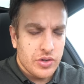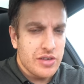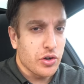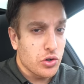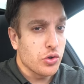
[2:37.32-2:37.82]

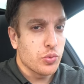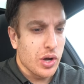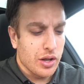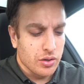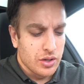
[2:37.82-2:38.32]
These are cooked
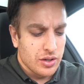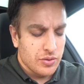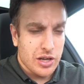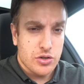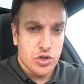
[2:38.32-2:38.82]
well.
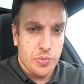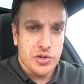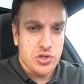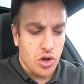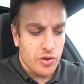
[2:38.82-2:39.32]
They're super
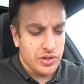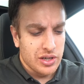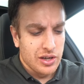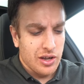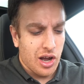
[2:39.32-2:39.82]
soft.
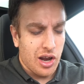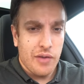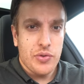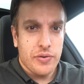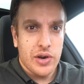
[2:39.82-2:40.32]
I
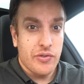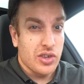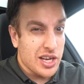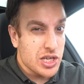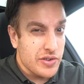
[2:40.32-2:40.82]
love the flavoring.
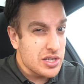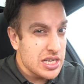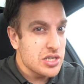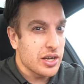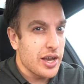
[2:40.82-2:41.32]
They actually have a
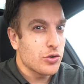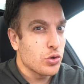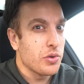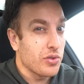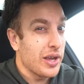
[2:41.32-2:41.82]
decent kick to
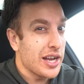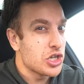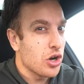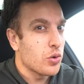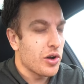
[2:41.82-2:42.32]
them, so they
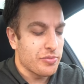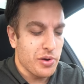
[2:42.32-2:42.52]
actually are quite